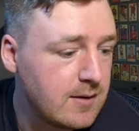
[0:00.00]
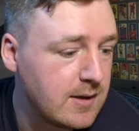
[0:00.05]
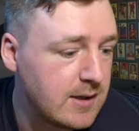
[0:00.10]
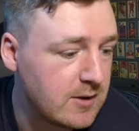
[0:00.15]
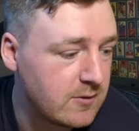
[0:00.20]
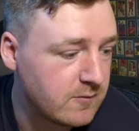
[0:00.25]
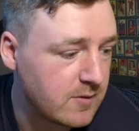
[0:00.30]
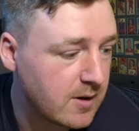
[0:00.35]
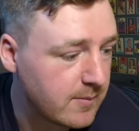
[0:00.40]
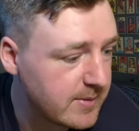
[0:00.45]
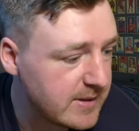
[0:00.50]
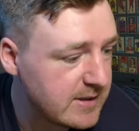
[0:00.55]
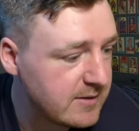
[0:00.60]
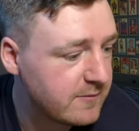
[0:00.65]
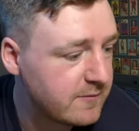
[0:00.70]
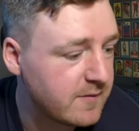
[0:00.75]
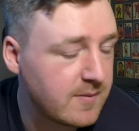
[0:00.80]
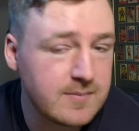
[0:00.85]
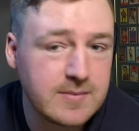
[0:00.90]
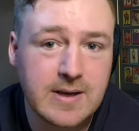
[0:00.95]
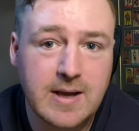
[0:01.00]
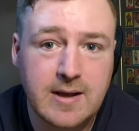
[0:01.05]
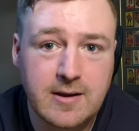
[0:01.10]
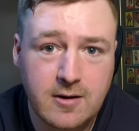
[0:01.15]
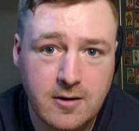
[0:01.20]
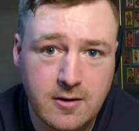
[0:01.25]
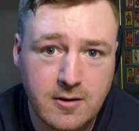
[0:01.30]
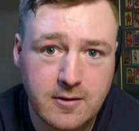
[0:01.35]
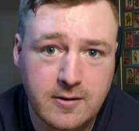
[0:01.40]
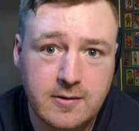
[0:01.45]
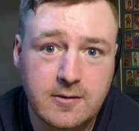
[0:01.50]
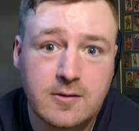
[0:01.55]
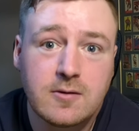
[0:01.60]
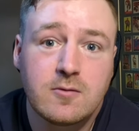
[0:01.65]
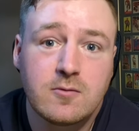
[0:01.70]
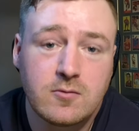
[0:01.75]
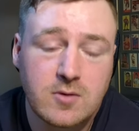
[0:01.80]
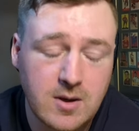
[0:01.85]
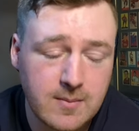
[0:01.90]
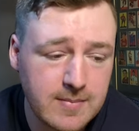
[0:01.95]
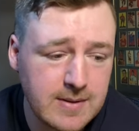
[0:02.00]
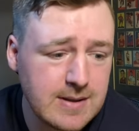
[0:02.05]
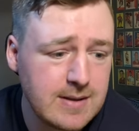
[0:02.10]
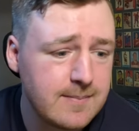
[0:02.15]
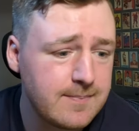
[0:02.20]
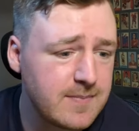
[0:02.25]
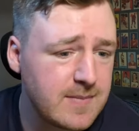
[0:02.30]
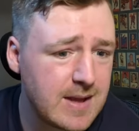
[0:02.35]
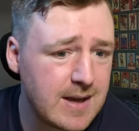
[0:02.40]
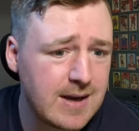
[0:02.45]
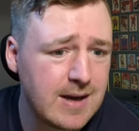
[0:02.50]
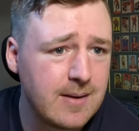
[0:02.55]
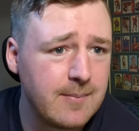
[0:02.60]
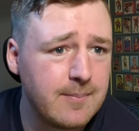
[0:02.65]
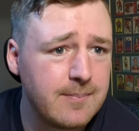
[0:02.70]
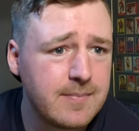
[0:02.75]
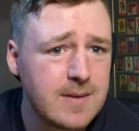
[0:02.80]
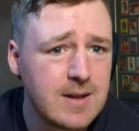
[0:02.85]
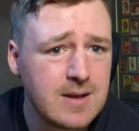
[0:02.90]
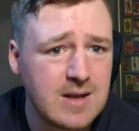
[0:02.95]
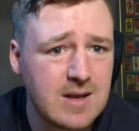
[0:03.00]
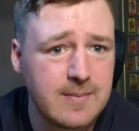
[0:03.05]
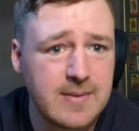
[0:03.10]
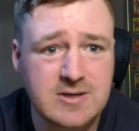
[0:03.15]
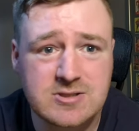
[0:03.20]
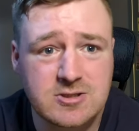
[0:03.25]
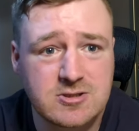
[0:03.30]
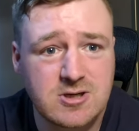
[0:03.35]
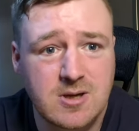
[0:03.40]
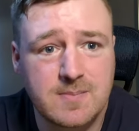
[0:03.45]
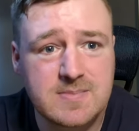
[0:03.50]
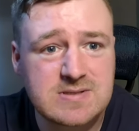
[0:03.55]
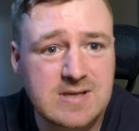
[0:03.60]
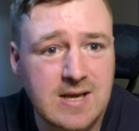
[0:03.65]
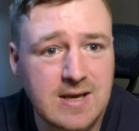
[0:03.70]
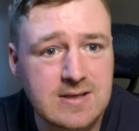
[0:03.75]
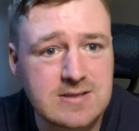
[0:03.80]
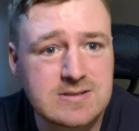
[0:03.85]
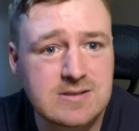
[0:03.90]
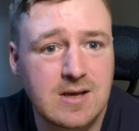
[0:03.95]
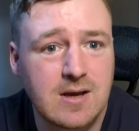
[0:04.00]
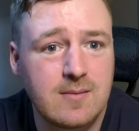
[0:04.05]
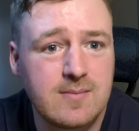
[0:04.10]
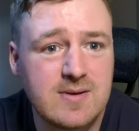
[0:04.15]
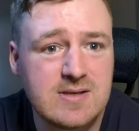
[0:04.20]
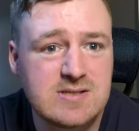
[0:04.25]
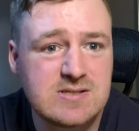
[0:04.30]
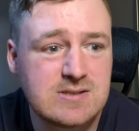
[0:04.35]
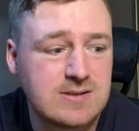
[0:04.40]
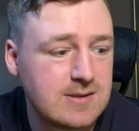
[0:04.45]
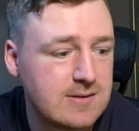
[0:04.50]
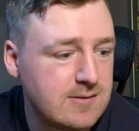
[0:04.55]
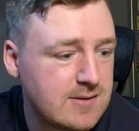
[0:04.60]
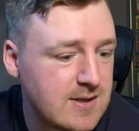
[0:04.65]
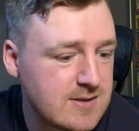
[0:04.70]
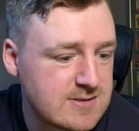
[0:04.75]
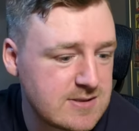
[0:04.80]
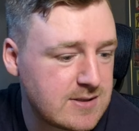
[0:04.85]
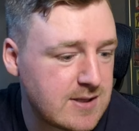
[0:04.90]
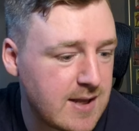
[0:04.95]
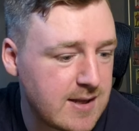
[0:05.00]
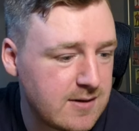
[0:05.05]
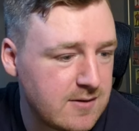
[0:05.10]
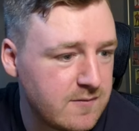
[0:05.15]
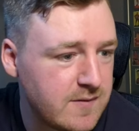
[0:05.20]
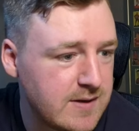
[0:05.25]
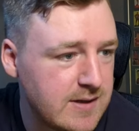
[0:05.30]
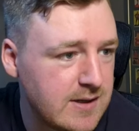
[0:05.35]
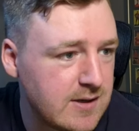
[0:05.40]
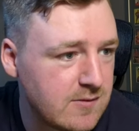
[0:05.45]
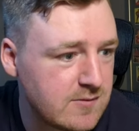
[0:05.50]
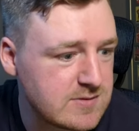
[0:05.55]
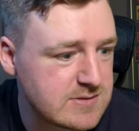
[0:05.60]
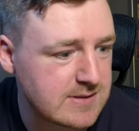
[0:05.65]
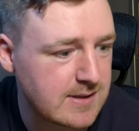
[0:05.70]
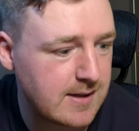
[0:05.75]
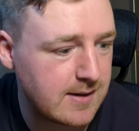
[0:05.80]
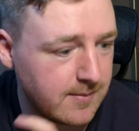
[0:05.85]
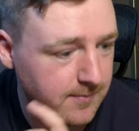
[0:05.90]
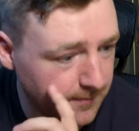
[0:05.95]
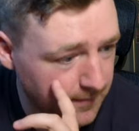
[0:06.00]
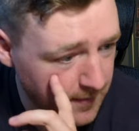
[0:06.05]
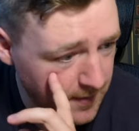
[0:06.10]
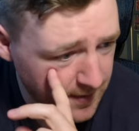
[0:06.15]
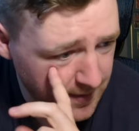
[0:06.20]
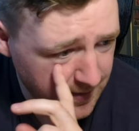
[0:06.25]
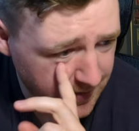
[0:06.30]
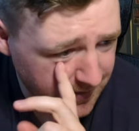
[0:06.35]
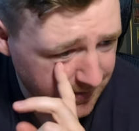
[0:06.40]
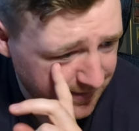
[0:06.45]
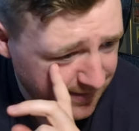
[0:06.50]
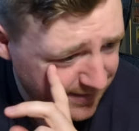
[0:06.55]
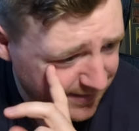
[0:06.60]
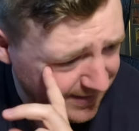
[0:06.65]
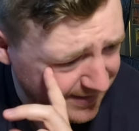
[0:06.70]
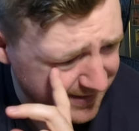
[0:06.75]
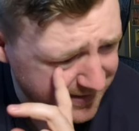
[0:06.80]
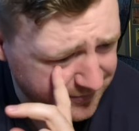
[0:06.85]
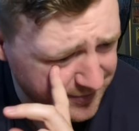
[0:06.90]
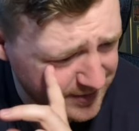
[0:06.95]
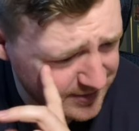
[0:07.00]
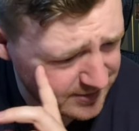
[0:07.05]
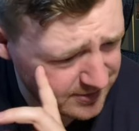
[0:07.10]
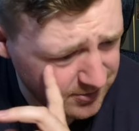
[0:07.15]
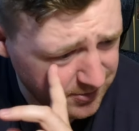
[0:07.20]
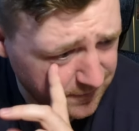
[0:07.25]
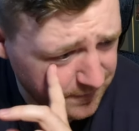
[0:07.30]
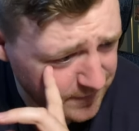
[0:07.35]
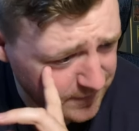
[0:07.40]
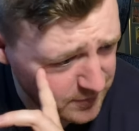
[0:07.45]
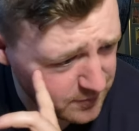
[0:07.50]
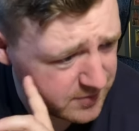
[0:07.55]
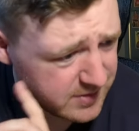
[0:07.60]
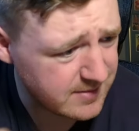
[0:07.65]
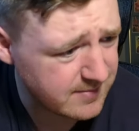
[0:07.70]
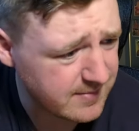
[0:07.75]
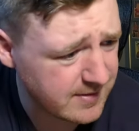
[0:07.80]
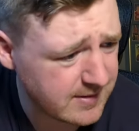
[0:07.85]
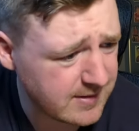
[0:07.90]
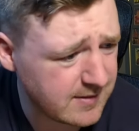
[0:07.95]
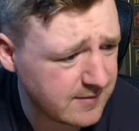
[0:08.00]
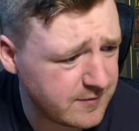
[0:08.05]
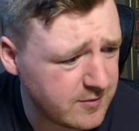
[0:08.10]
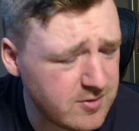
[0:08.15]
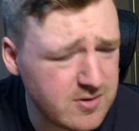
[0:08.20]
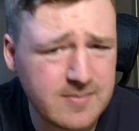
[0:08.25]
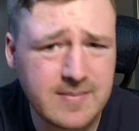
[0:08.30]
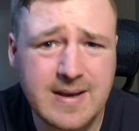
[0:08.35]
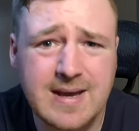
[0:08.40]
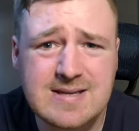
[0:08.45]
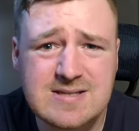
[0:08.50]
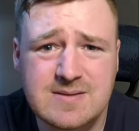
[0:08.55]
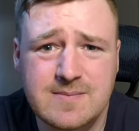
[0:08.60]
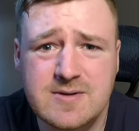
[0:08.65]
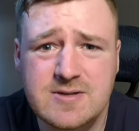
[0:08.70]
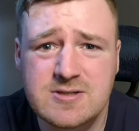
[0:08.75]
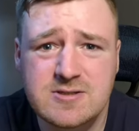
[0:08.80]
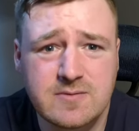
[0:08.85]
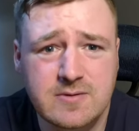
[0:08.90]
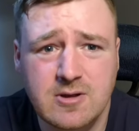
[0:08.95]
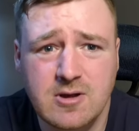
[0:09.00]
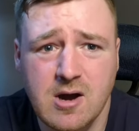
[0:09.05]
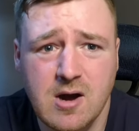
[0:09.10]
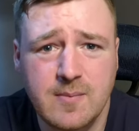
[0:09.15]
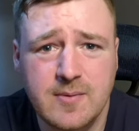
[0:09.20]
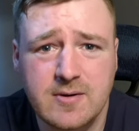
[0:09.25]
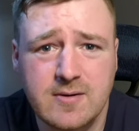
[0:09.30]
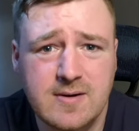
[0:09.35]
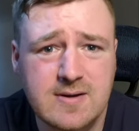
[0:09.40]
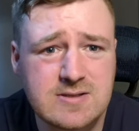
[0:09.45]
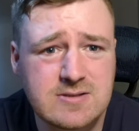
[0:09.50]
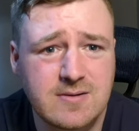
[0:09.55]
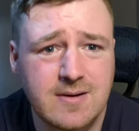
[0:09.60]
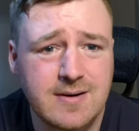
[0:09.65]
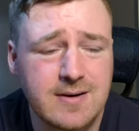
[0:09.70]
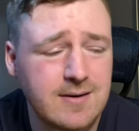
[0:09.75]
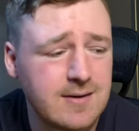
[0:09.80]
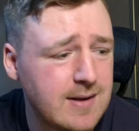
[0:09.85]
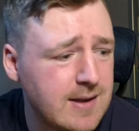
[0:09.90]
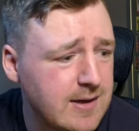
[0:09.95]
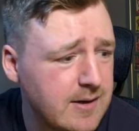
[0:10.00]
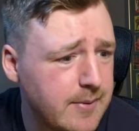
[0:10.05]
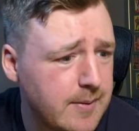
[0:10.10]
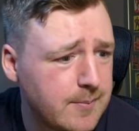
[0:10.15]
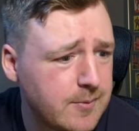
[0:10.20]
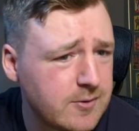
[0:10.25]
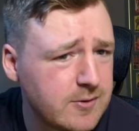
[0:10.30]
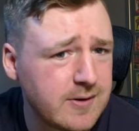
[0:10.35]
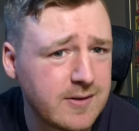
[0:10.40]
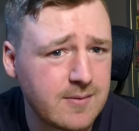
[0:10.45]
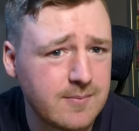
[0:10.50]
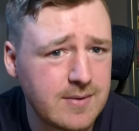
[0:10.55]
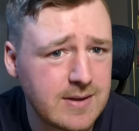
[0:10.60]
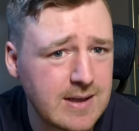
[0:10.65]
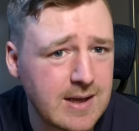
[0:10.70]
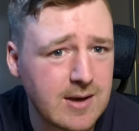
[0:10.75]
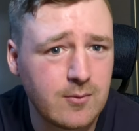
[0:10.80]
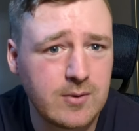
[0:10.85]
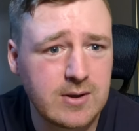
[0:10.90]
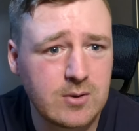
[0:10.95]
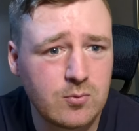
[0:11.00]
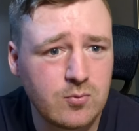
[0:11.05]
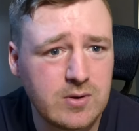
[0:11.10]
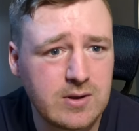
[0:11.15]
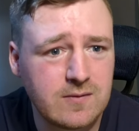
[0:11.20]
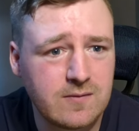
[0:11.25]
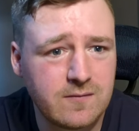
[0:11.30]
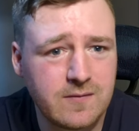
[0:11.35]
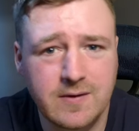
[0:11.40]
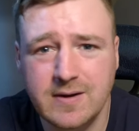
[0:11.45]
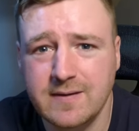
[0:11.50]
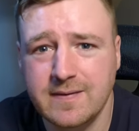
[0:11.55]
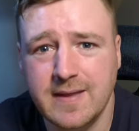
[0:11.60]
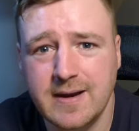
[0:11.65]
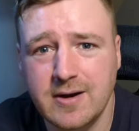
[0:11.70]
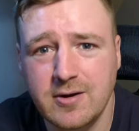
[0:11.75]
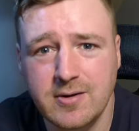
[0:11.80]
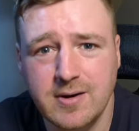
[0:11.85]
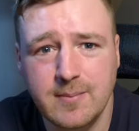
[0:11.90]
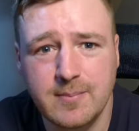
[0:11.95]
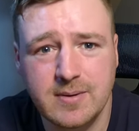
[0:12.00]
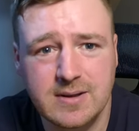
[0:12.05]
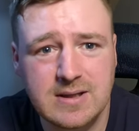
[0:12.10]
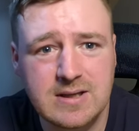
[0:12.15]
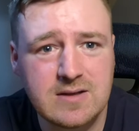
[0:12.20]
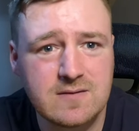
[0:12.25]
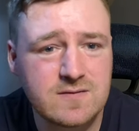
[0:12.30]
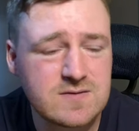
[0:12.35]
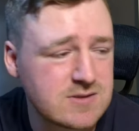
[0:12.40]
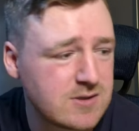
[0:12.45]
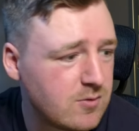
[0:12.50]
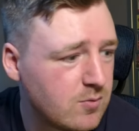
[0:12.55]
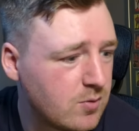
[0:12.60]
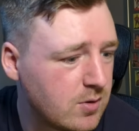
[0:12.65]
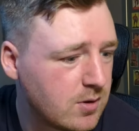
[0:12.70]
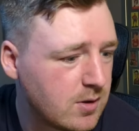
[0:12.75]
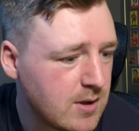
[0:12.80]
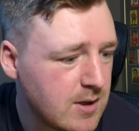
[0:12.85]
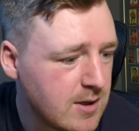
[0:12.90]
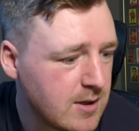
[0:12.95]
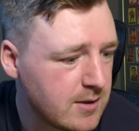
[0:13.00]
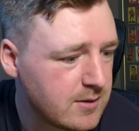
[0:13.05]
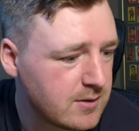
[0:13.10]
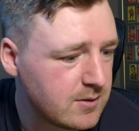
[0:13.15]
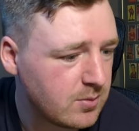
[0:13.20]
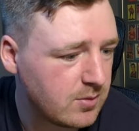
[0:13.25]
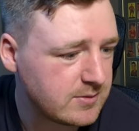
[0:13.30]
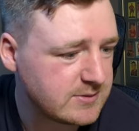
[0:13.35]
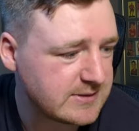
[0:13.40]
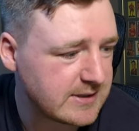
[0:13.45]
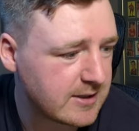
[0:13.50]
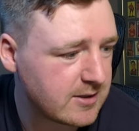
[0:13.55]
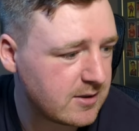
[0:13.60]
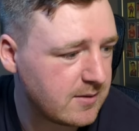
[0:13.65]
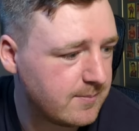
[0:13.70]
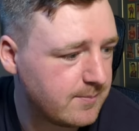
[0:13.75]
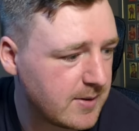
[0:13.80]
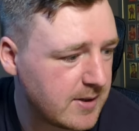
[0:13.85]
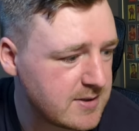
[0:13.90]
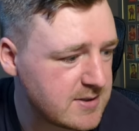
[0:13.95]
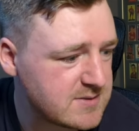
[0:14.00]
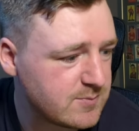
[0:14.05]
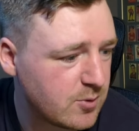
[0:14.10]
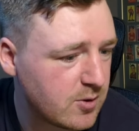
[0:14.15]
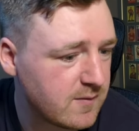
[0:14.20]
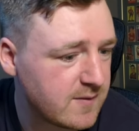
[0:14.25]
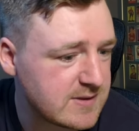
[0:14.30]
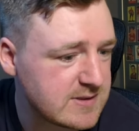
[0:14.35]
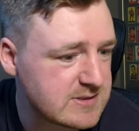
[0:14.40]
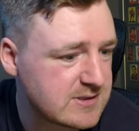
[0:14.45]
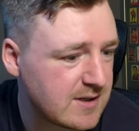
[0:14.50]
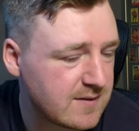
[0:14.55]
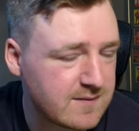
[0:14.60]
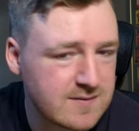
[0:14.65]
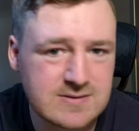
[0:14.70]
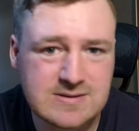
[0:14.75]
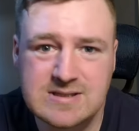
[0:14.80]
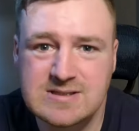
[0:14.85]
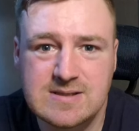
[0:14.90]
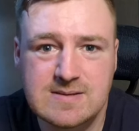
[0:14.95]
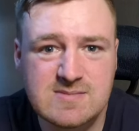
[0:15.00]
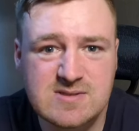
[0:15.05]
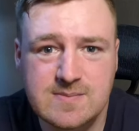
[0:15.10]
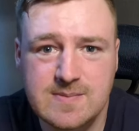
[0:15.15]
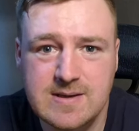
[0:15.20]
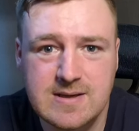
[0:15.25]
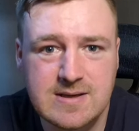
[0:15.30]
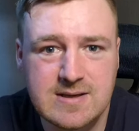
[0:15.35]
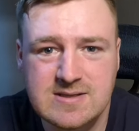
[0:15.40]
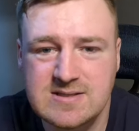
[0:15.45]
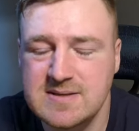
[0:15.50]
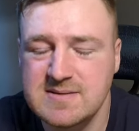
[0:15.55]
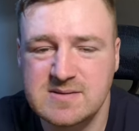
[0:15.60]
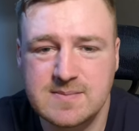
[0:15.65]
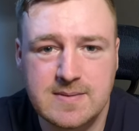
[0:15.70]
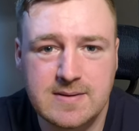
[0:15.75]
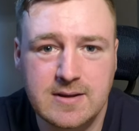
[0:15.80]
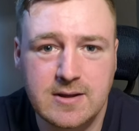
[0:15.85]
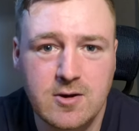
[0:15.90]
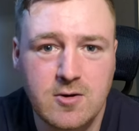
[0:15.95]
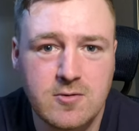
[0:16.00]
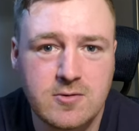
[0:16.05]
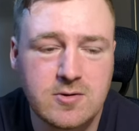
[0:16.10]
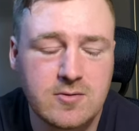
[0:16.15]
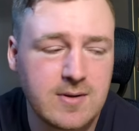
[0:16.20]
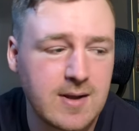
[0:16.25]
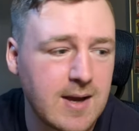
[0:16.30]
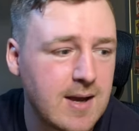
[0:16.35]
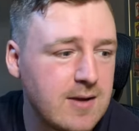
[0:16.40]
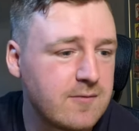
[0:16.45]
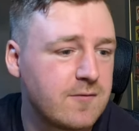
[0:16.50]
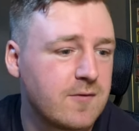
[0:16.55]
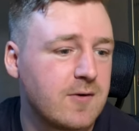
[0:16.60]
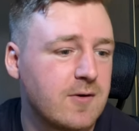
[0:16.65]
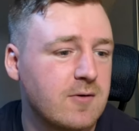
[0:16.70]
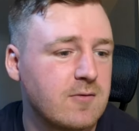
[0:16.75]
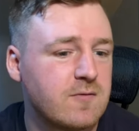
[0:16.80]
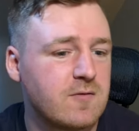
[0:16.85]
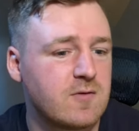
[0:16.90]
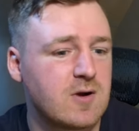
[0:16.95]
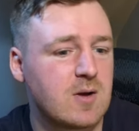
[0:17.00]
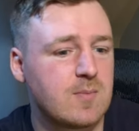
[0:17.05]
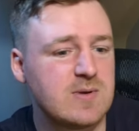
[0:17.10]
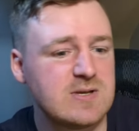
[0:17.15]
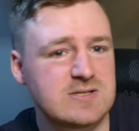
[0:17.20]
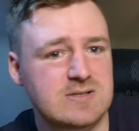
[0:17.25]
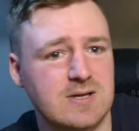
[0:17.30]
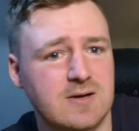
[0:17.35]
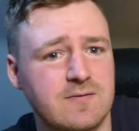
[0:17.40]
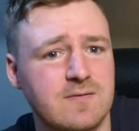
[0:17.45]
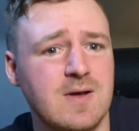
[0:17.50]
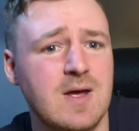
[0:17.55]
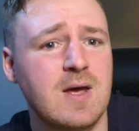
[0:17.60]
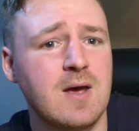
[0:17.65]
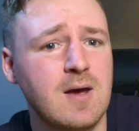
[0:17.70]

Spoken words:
in rugby from Die Hard Rugby. And make sure to drop this guy a sub. He does a ton of videos. I think I've actually done a few of them, but a few of them I had some issues with copyright, so I didn't end up uploading them. But yeah, we figured that out, I believe. So we'll check out a bunch more of his stuff because he seems to be the go-to guy for rugby stuff.